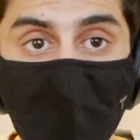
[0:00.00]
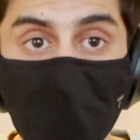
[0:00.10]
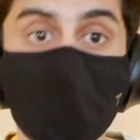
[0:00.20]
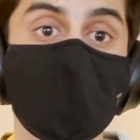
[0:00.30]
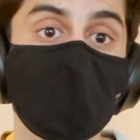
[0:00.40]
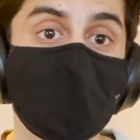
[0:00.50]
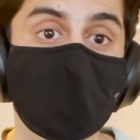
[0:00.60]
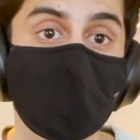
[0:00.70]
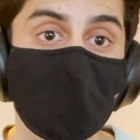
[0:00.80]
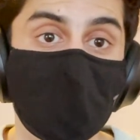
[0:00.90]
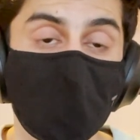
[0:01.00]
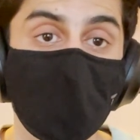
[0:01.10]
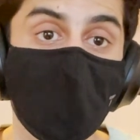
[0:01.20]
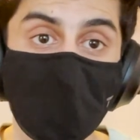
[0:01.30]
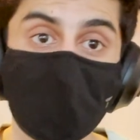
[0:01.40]
which means that
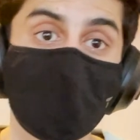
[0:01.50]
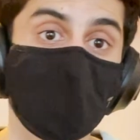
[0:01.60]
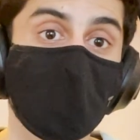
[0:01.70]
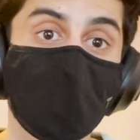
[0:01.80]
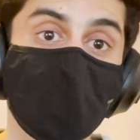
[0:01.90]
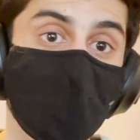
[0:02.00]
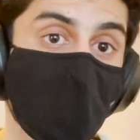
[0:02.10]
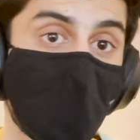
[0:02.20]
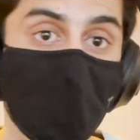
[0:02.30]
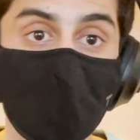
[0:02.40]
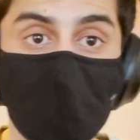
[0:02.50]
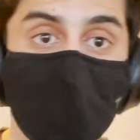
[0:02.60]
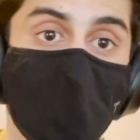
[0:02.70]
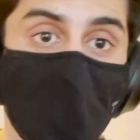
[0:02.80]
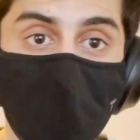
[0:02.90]
normally they will have a much
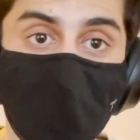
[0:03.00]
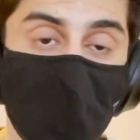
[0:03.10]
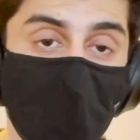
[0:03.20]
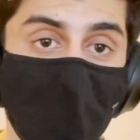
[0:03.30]
higher